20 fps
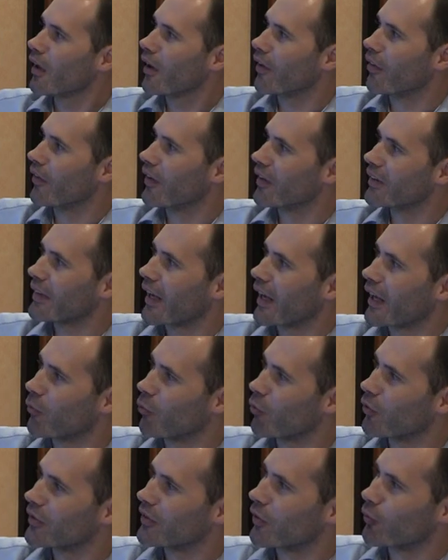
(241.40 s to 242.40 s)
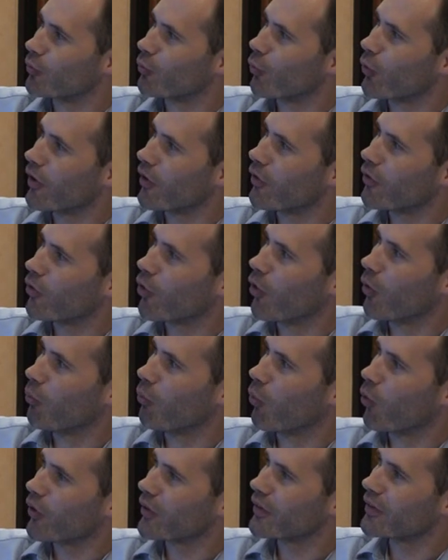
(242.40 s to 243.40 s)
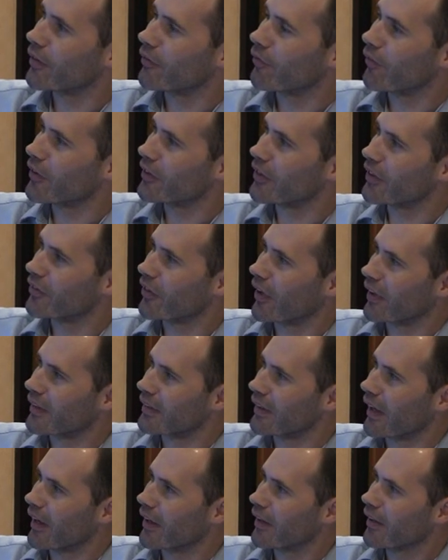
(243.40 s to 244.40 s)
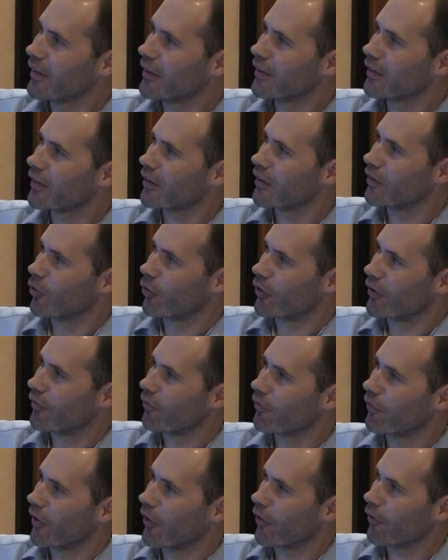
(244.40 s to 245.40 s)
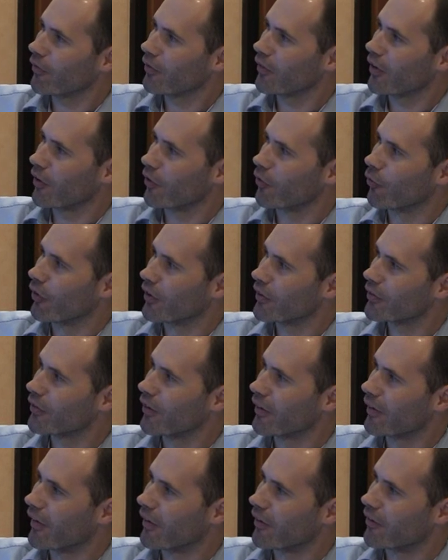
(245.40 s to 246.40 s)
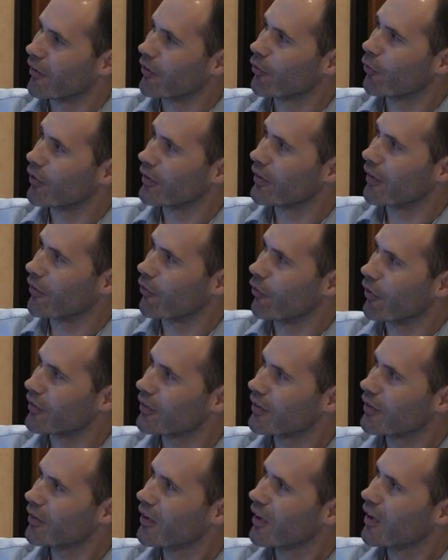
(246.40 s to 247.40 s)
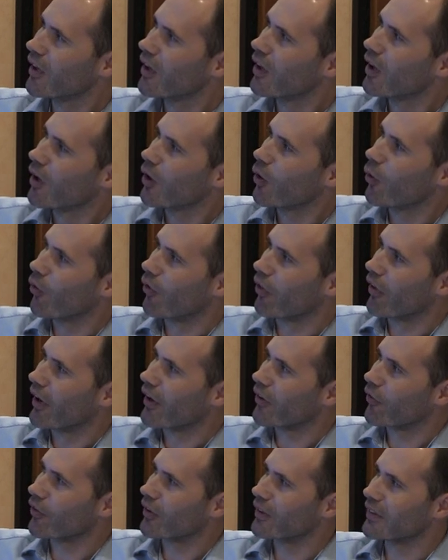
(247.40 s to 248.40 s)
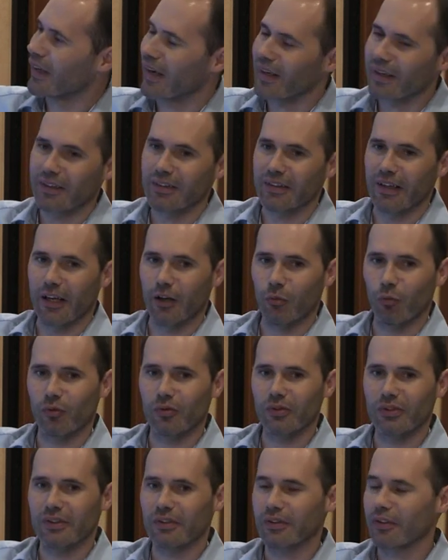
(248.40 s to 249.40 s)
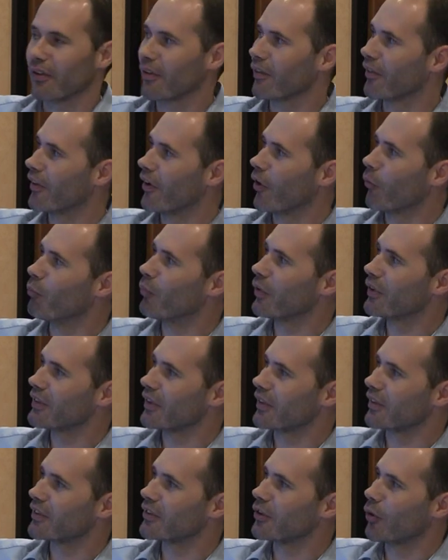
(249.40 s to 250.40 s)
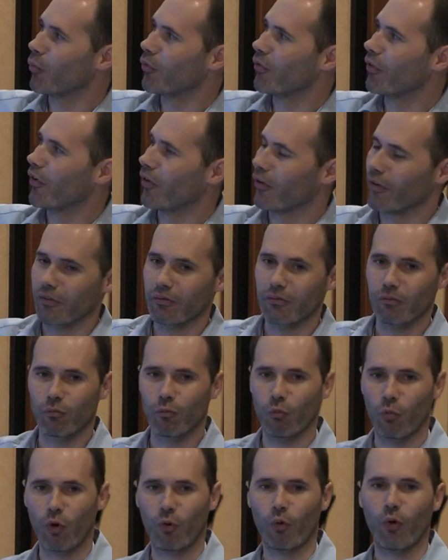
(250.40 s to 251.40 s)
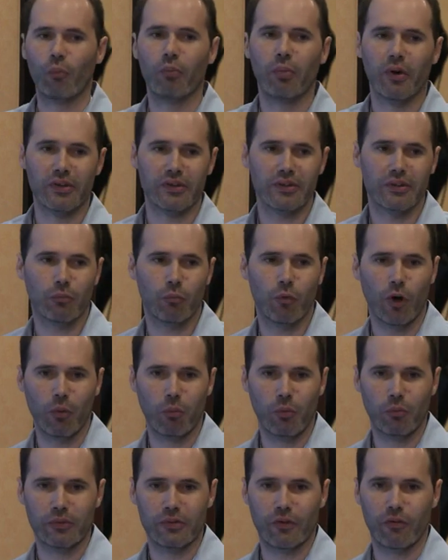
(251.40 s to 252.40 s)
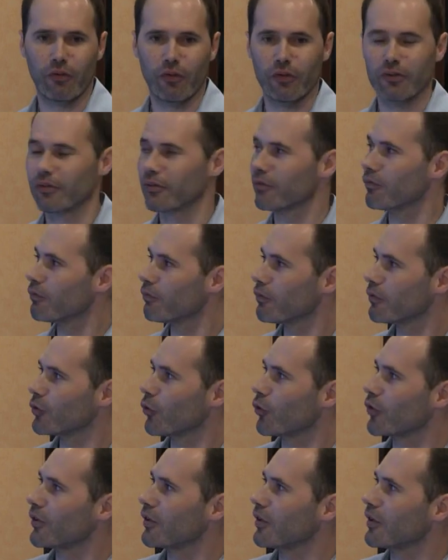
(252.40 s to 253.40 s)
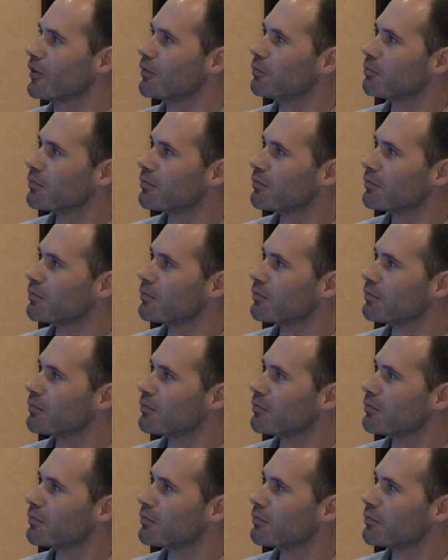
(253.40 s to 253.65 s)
these animals as well are more sufficient to anxiety, learn fear, aggression, they decrease in aggression. Or the heterozygous animals, they are missing some of the more robust problems of the short allele.